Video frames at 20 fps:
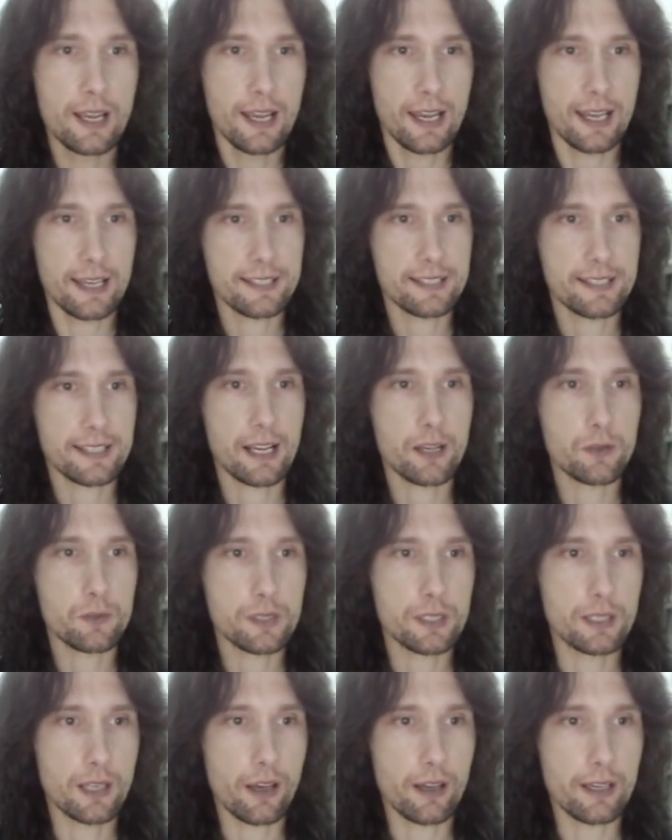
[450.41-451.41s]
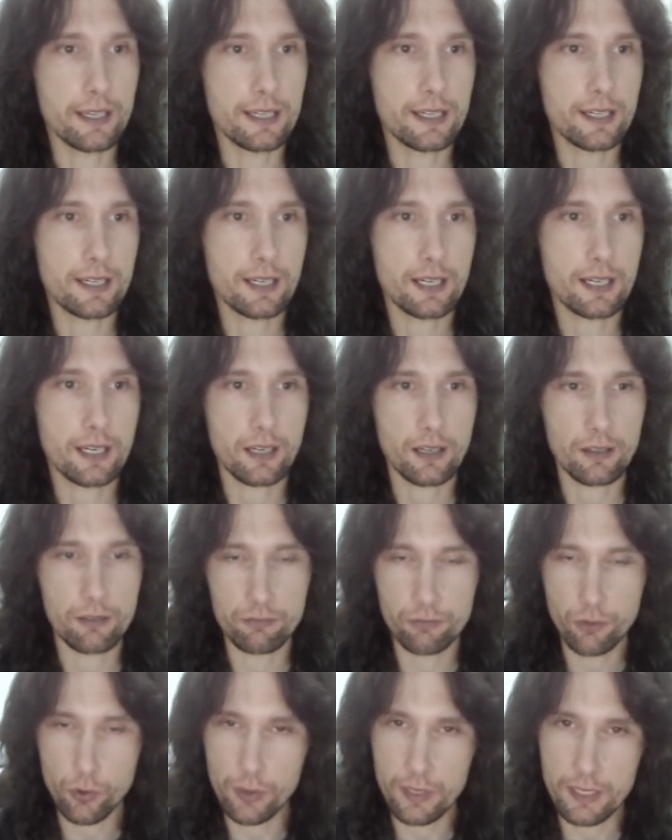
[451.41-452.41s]
It sounds like
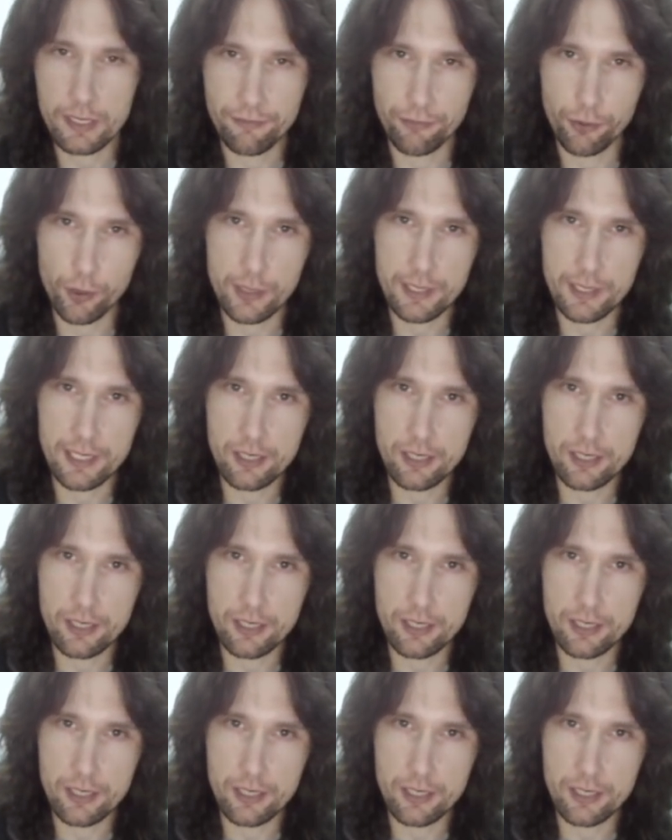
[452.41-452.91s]
Roy's voice